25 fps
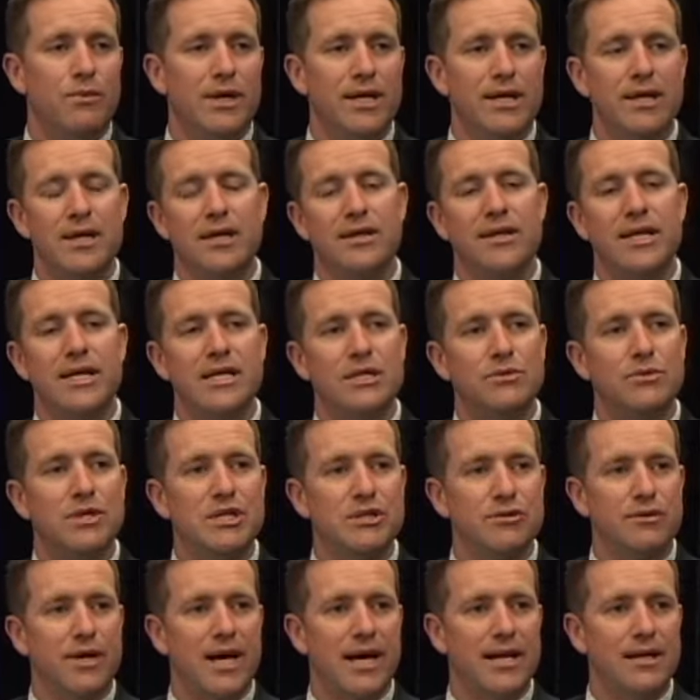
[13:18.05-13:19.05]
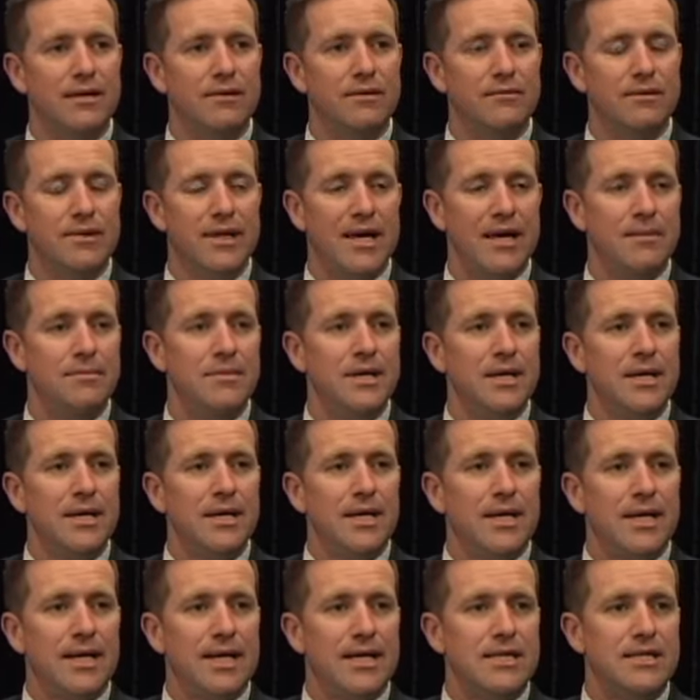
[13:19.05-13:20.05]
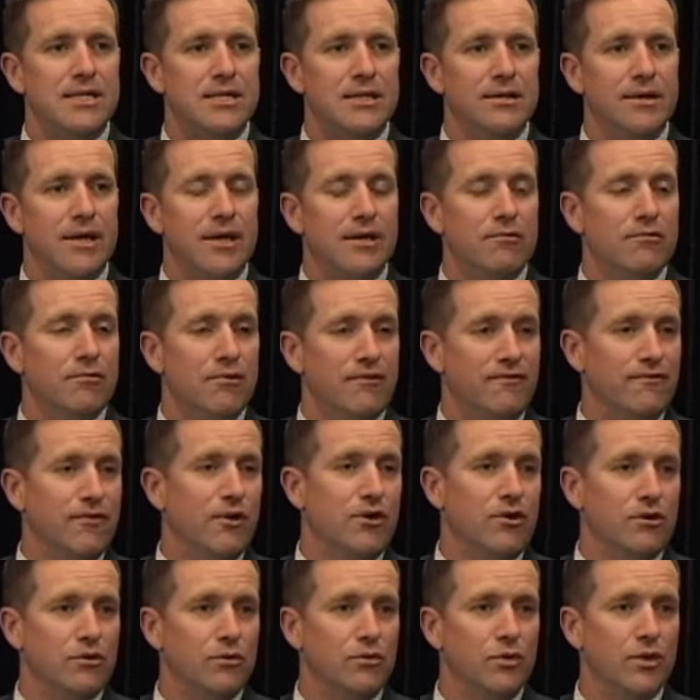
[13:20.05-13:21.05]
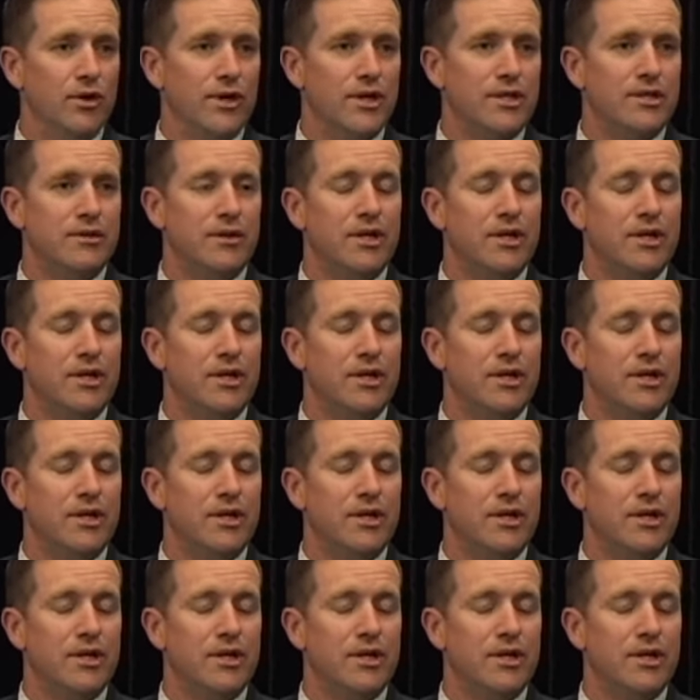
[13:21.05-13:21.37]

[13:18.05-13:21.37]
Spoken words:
one of the things we train them is referral work.